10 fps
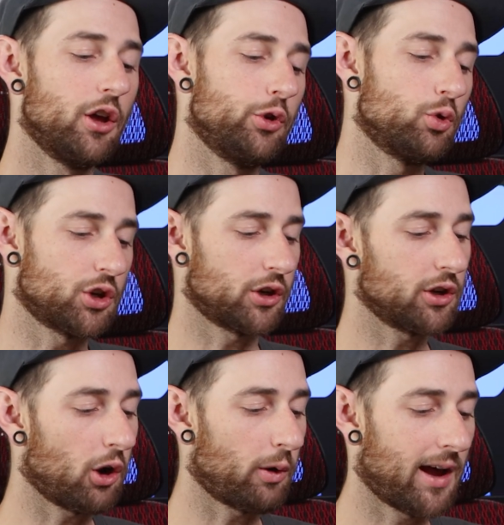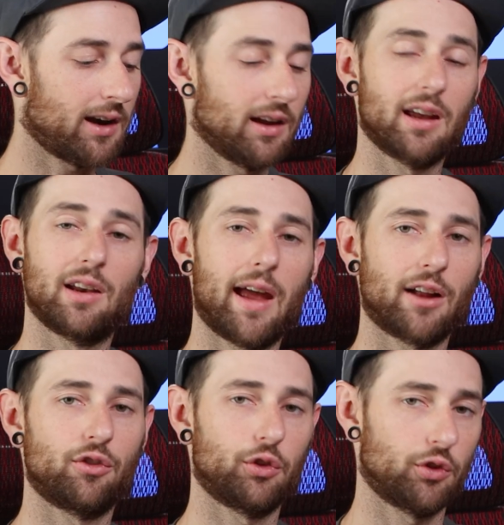You could go ahead and
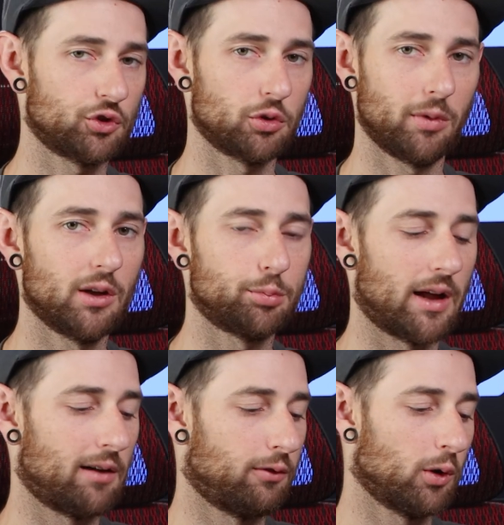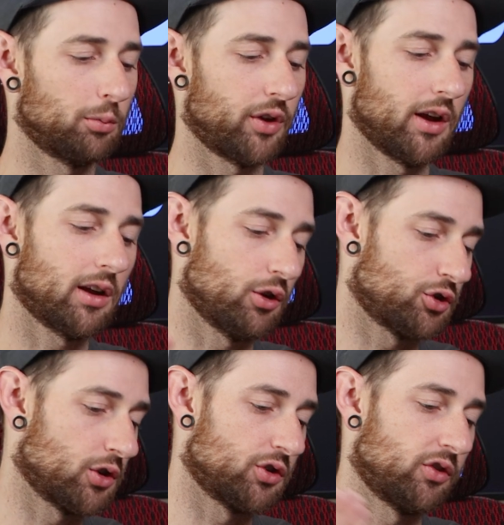connect your social media platforms like your
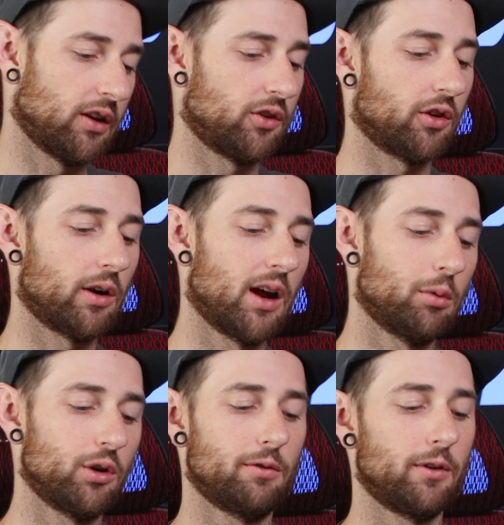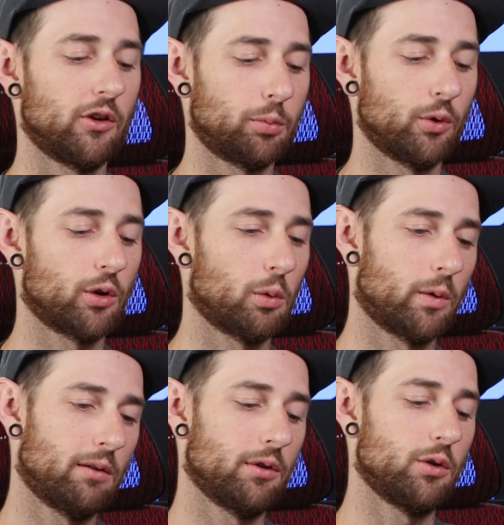church's Instagram or your Facebook or
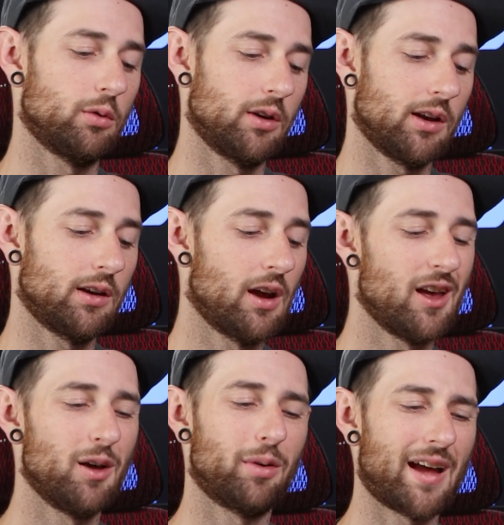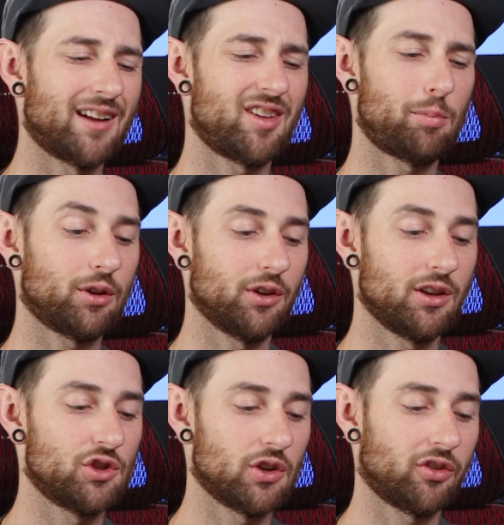whatever you need, but I
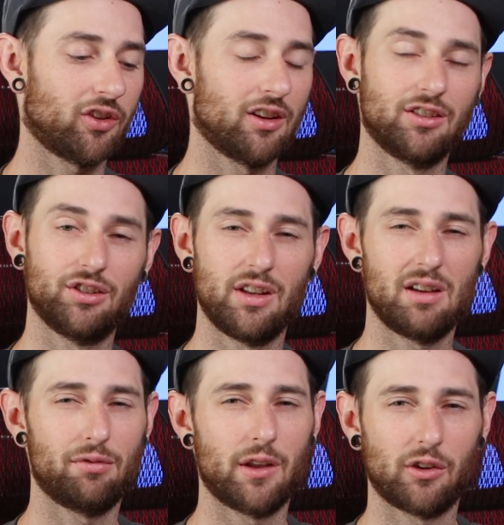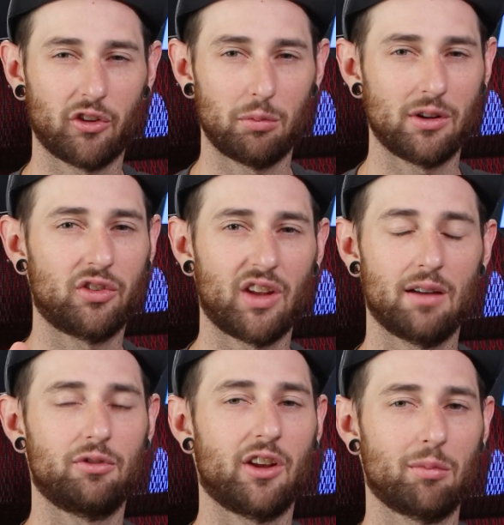typically just leave this to be
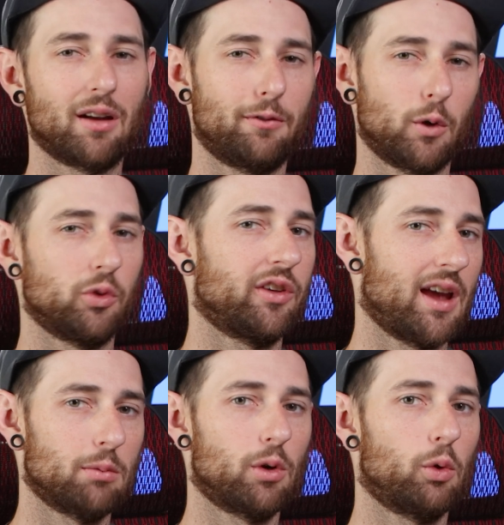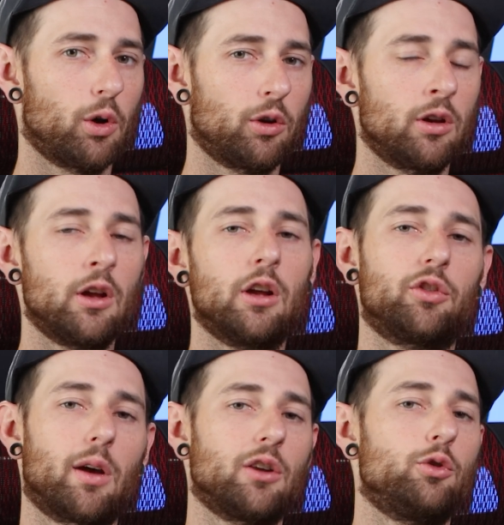saved in my phone's camera roll
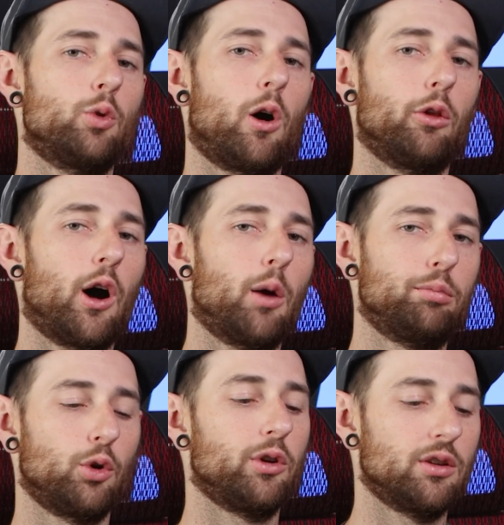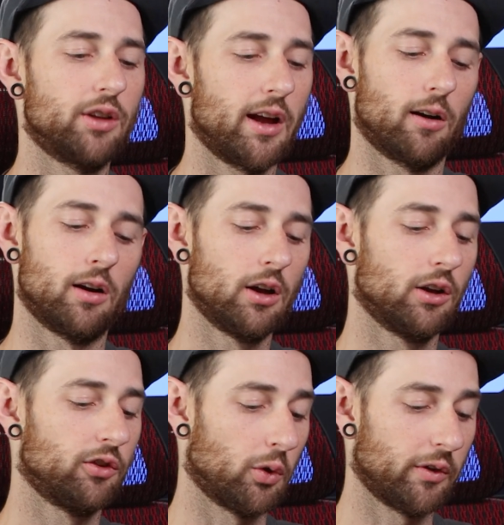so I can do all the uploading later.
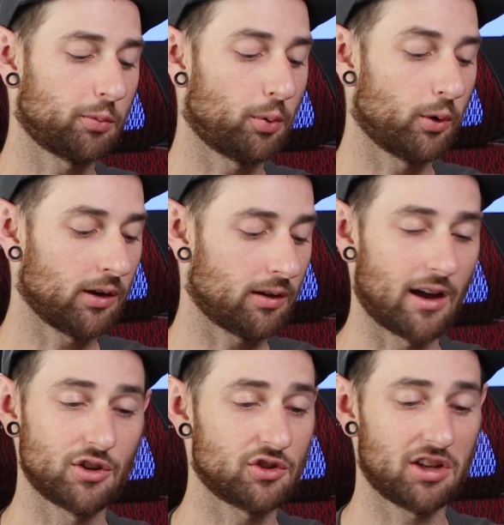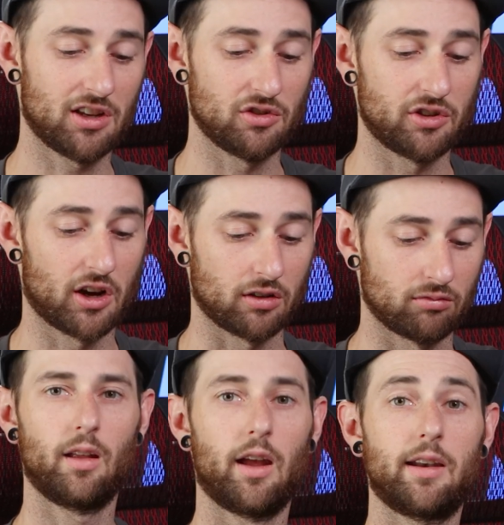So in this point, I just hit done.
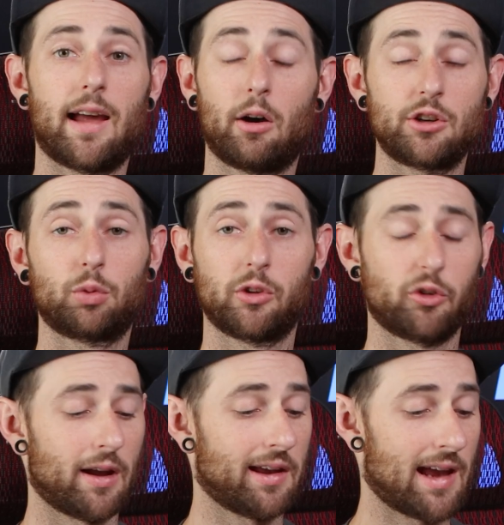And now I just went to my